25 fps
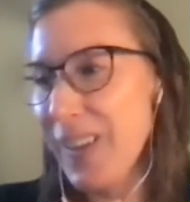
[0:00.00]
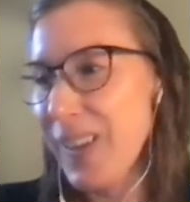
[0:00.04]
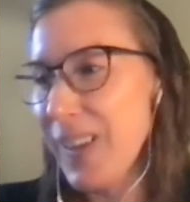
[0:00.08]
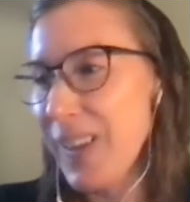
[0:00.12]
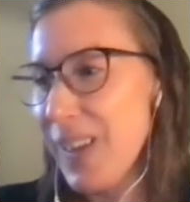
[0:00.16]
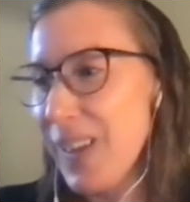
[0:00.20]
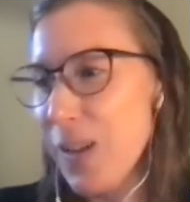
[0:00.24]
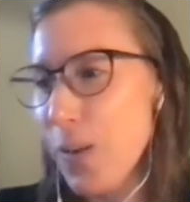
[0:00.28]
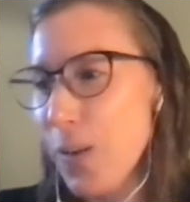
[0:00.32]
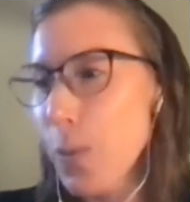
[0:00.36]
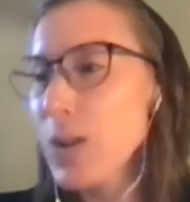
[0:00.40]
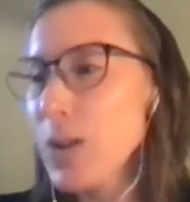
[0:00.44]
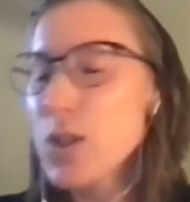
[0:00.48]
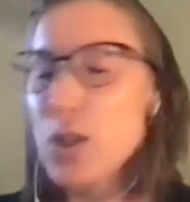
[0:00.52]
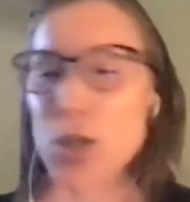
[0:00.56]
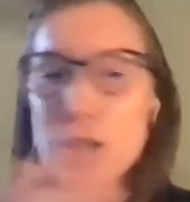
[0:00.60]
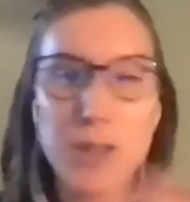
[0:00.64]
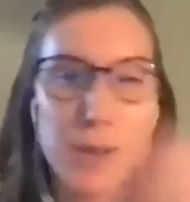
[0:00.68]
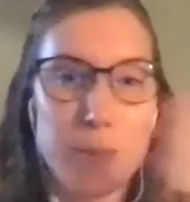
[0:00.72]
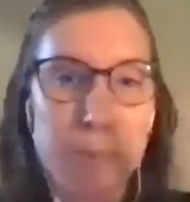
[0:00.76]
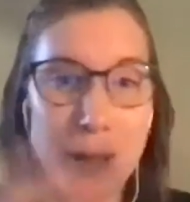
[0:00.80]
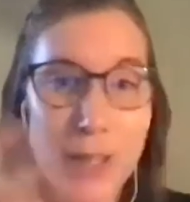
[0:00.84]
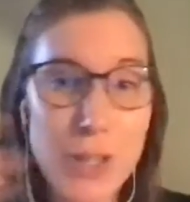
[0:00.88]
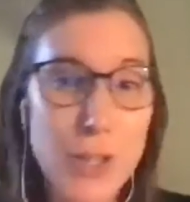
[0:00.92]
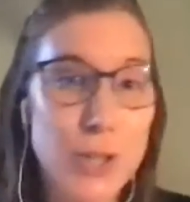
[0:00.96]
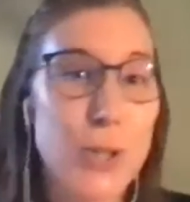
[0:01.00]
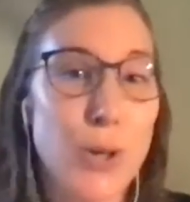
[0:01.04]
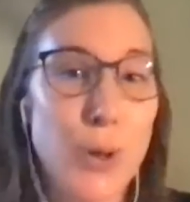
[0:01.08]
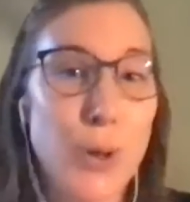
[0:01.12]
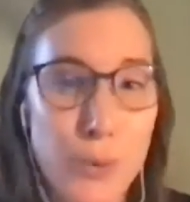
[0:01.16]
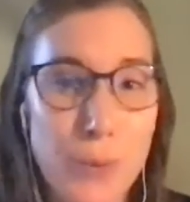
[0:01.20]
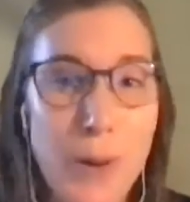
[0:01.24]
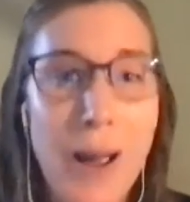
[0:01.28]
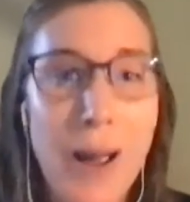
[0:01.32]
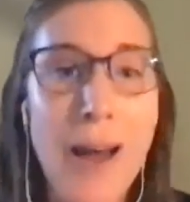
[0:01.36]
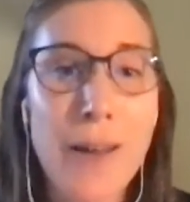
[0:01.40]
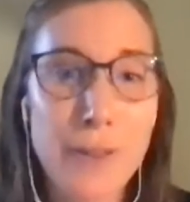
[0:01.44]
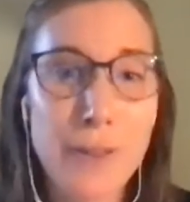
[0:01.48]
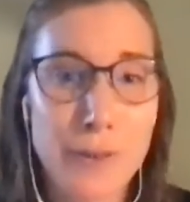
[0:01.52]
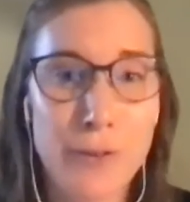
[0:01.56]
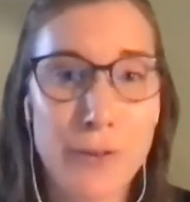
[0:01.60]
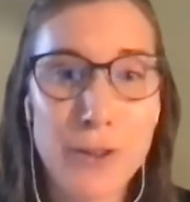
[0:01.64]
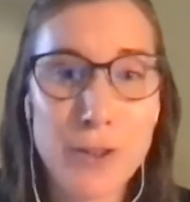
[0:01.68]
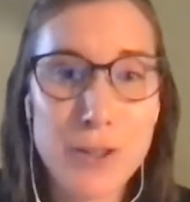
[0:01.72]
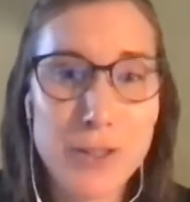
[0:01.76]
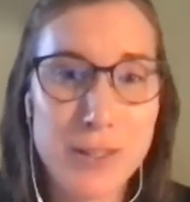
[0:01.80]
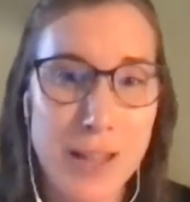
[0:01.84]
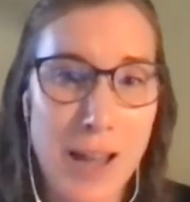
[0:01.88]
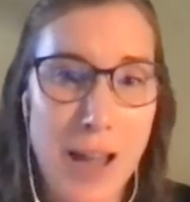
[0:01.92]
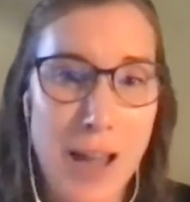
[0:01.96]
when she's being shown around the
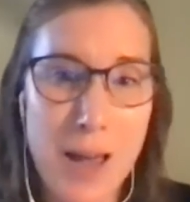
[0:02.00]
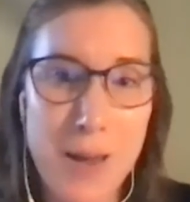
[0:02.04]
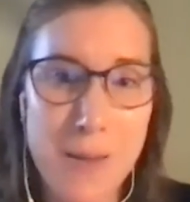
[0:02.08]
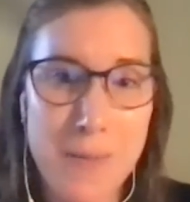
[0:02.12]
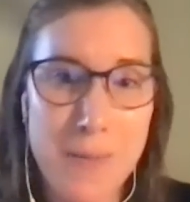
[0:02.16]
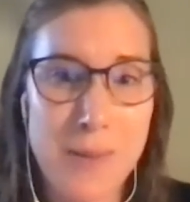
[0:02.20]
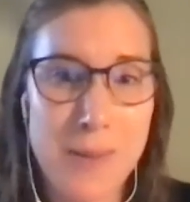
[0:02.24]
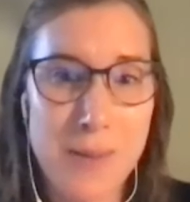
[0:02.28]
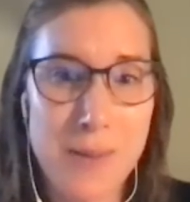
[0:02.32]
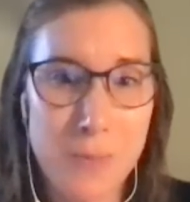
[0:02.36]
first time,